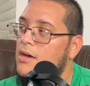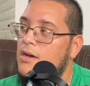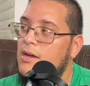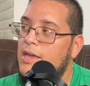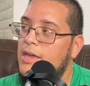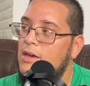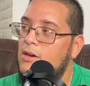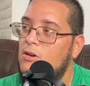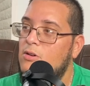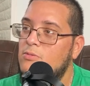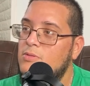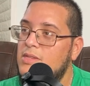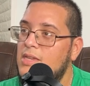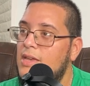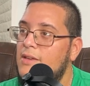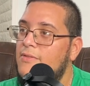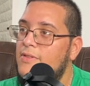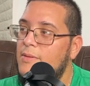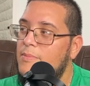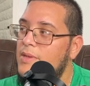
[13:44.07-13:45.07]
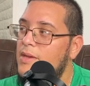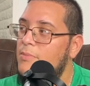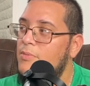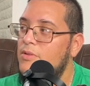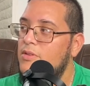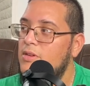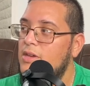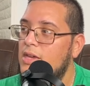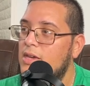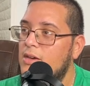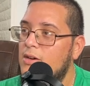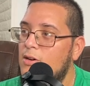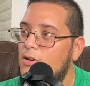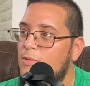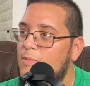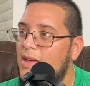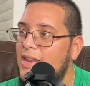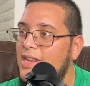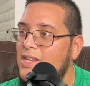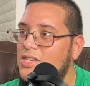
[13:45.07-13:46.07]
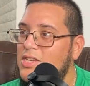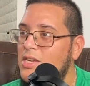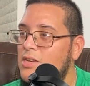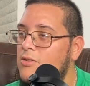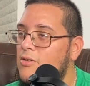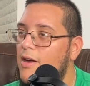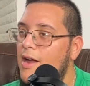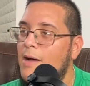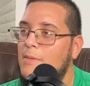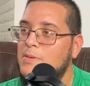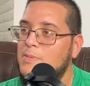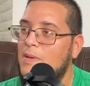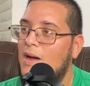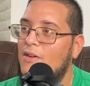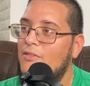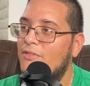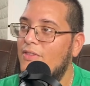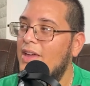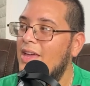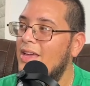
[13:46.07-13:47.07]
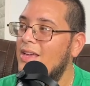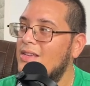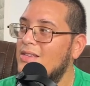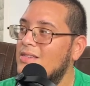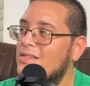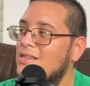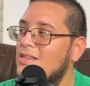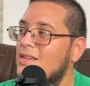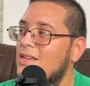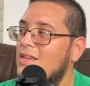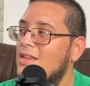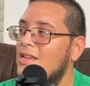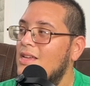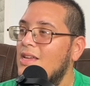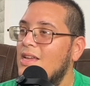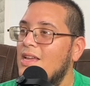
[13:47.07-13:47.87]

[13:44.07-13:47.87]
Get home safe. Hit me up when you get home. And then she grabs my face.